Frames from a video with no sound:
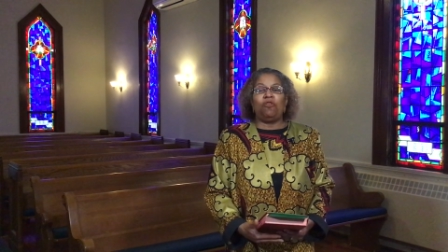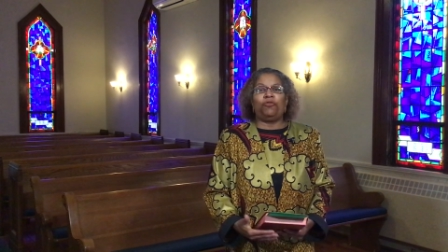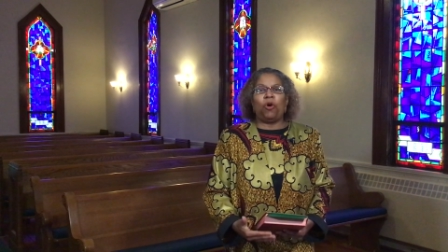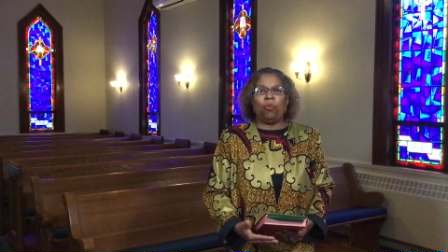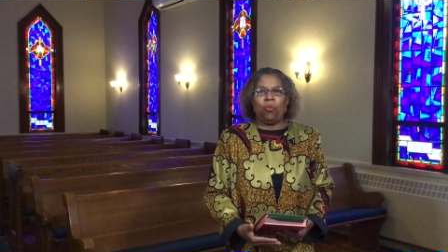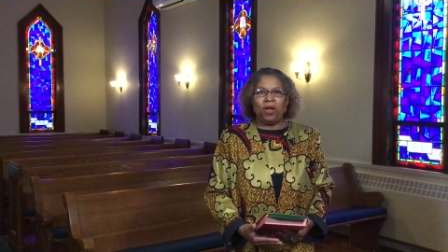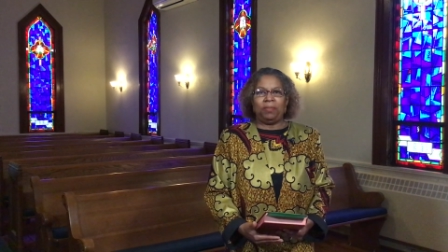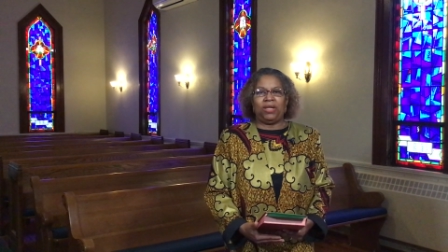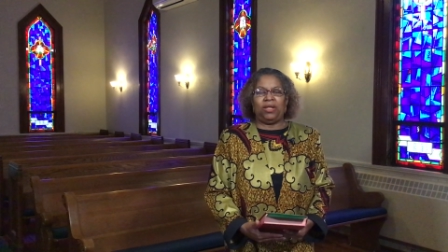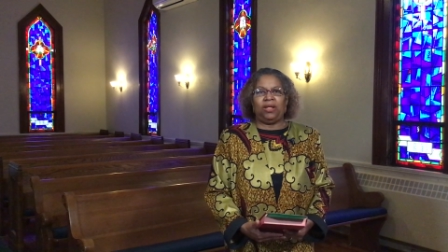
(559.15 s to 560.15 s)
for
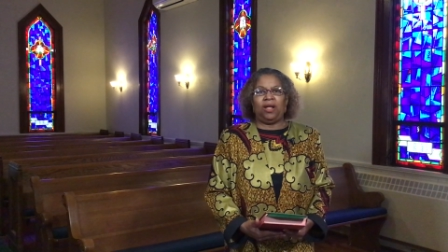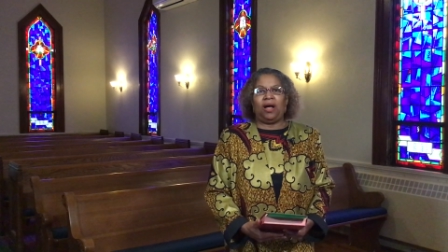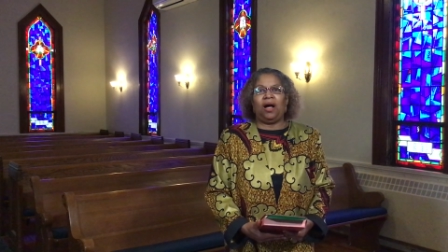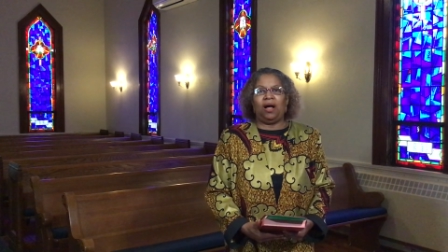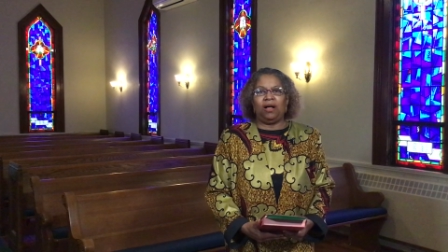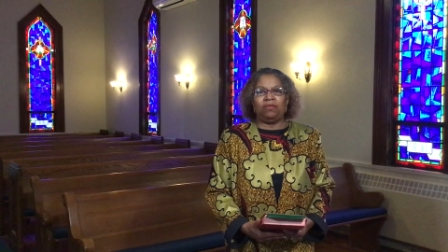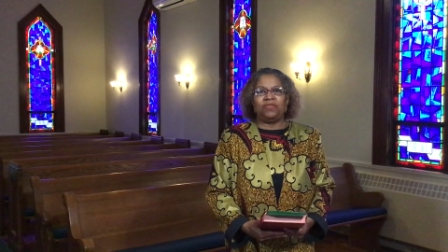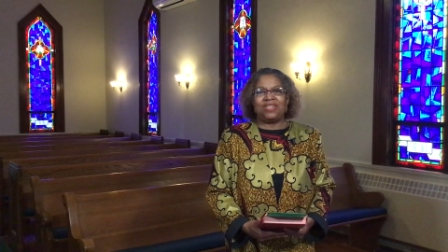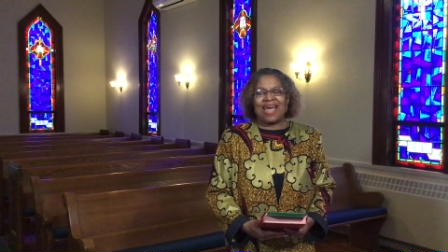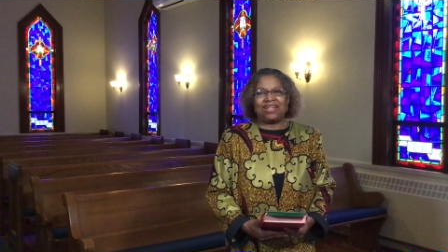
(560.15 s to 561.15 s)
women of
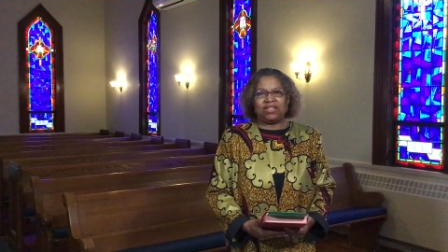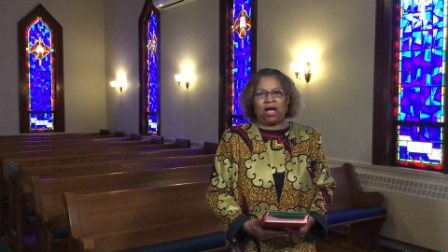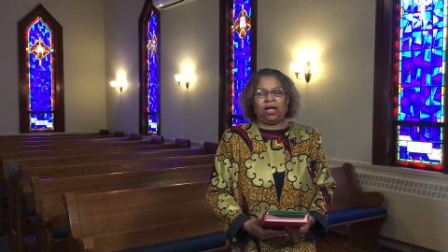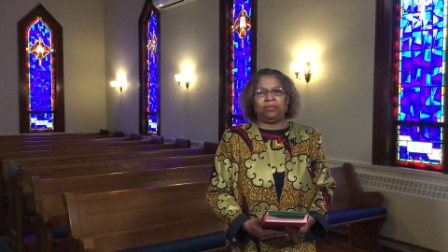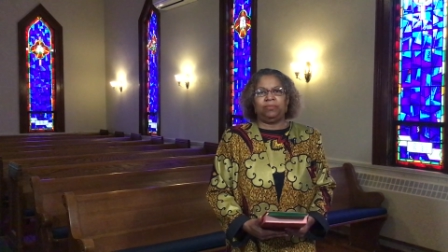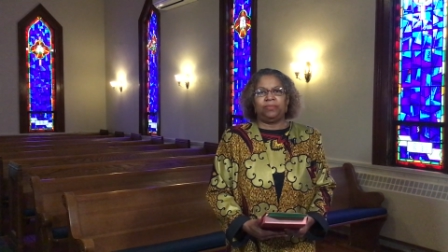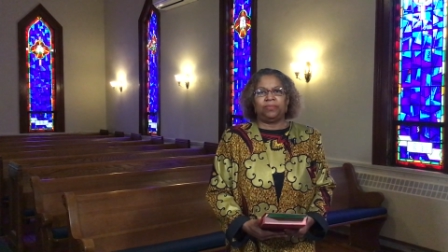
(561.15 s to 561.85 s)
that time.